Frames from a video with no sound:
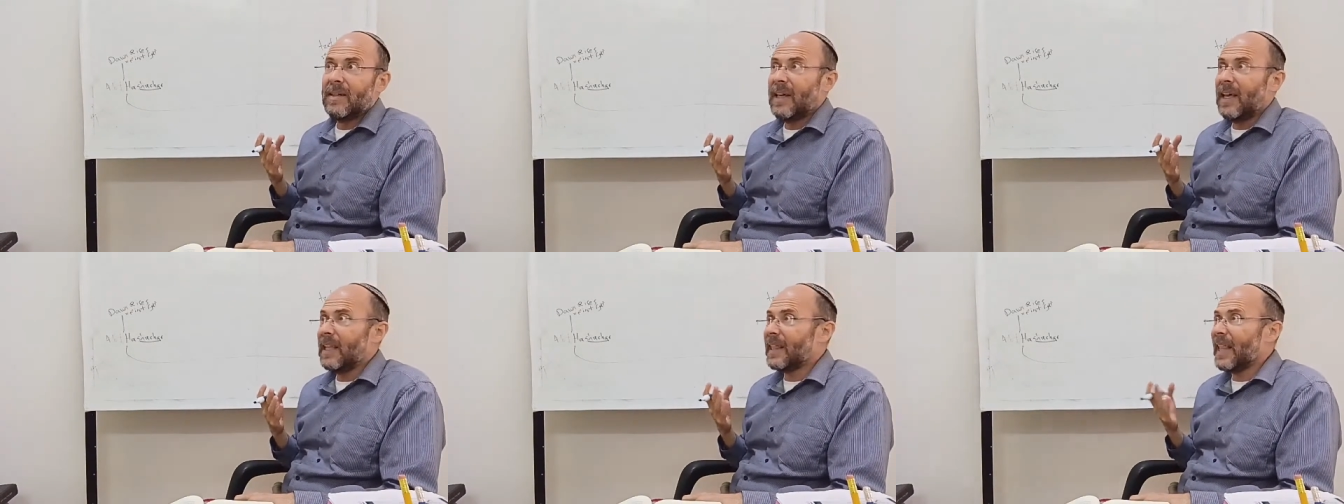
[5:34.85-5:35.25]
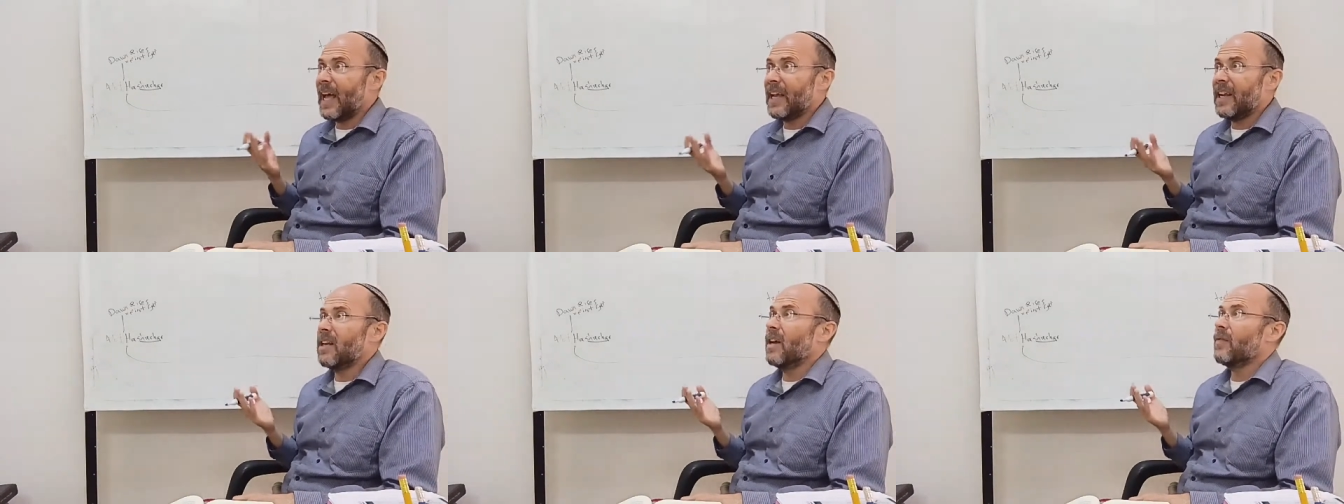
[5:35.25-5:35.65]
it
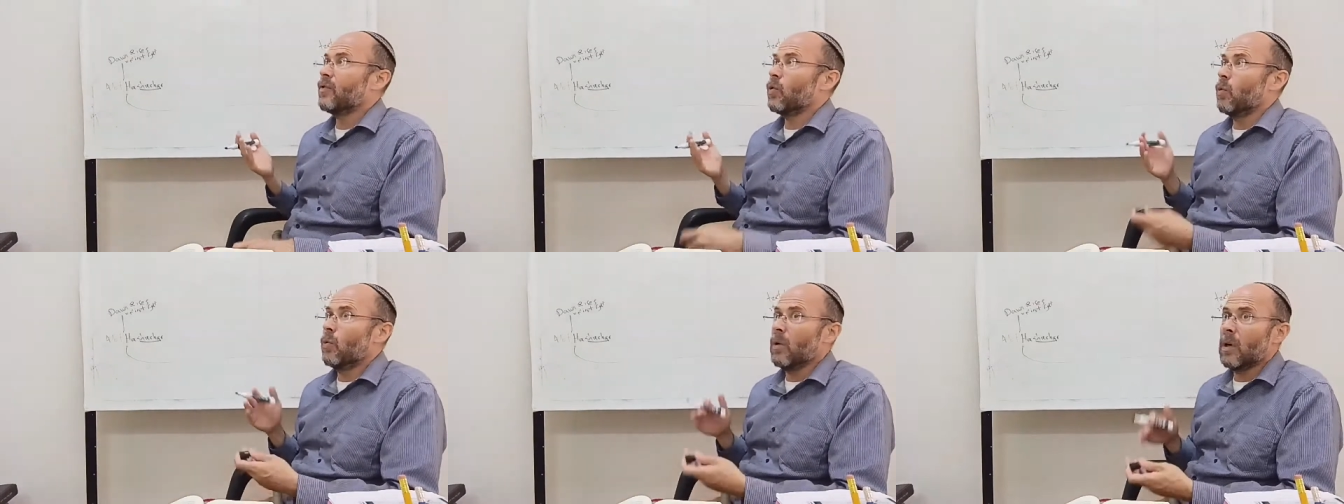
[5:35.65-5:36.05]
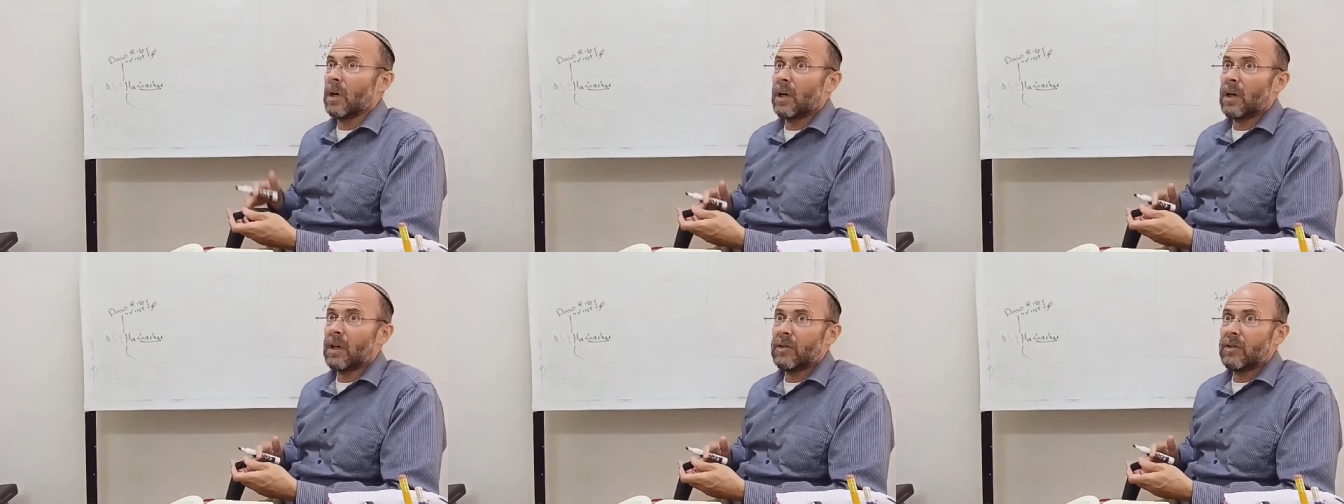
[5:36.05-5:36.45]
light enough to
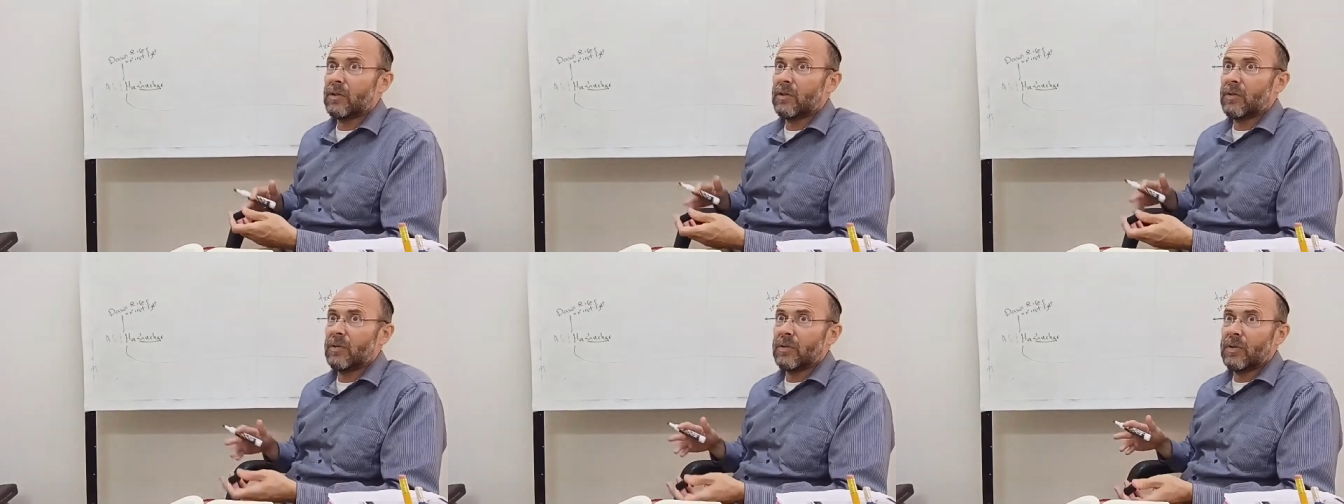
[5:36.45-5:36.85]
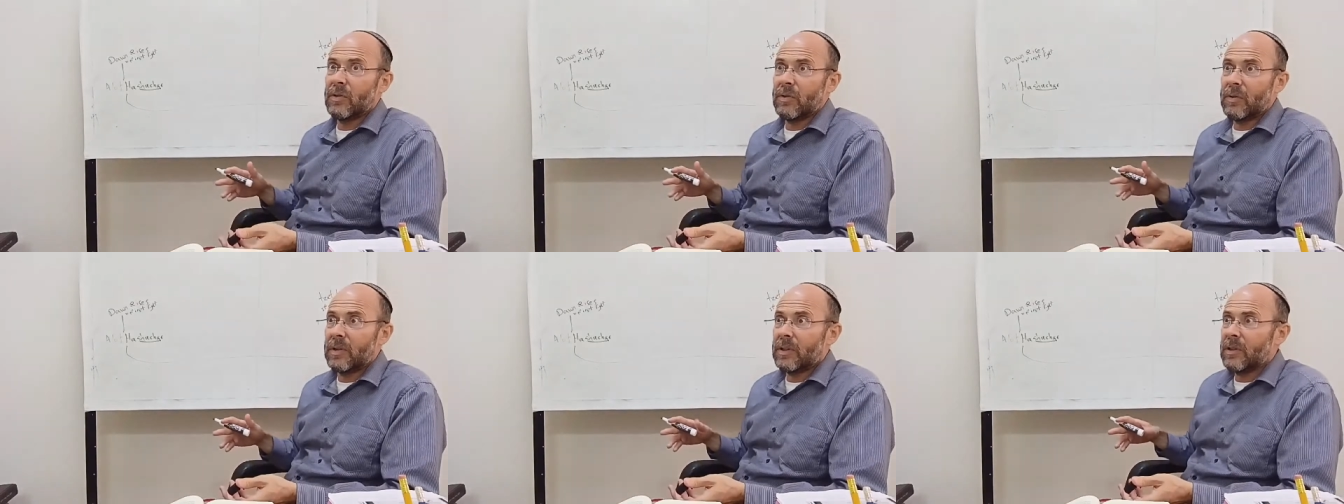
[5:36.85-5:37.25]
work,
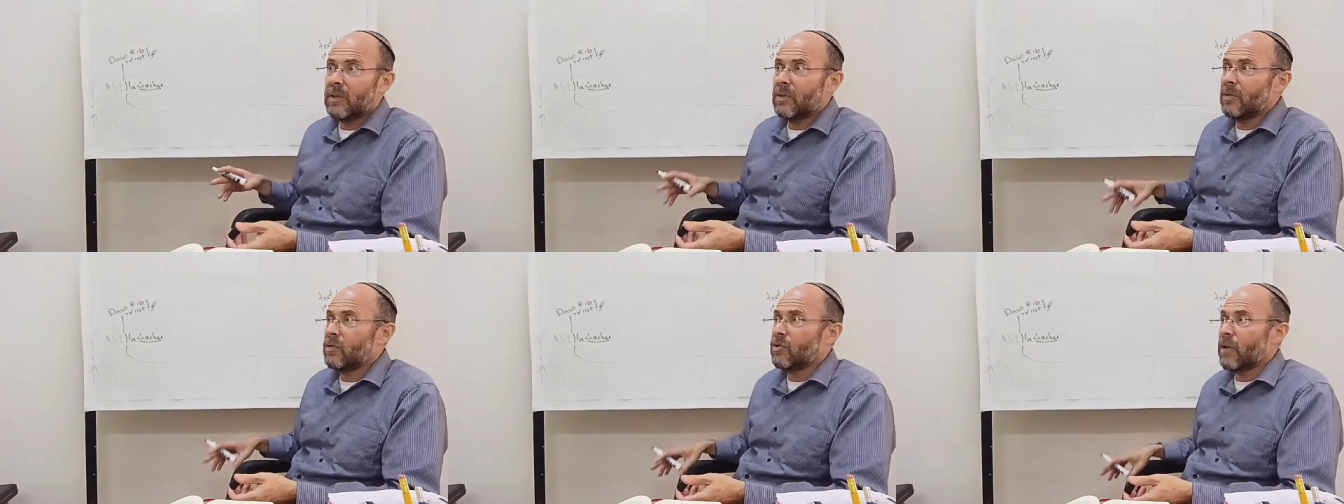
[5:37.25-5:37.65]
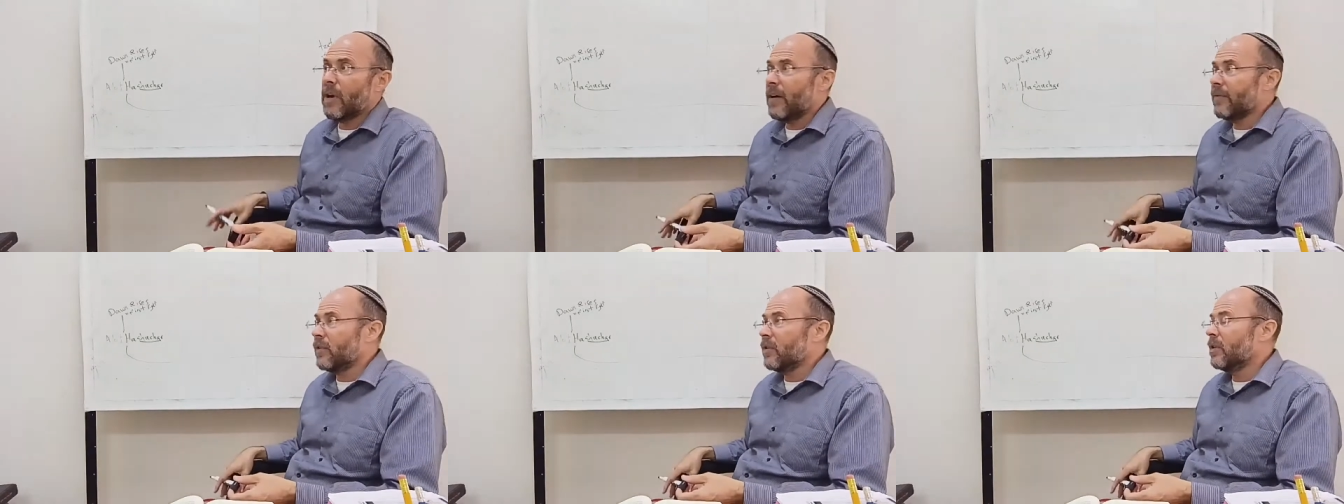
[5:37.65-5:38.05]
to
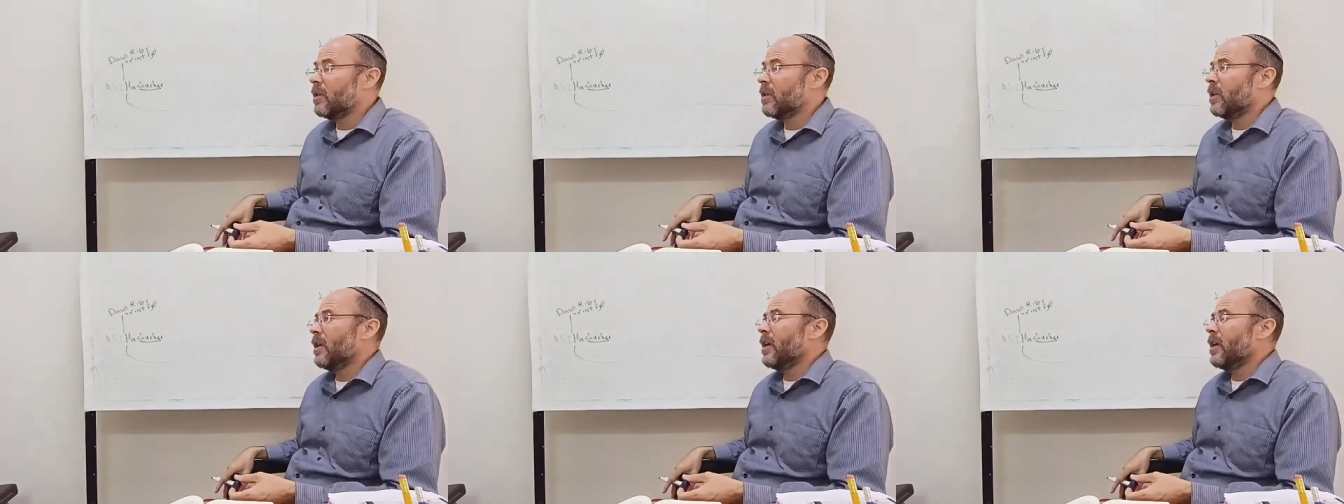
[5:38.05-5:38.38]
travel.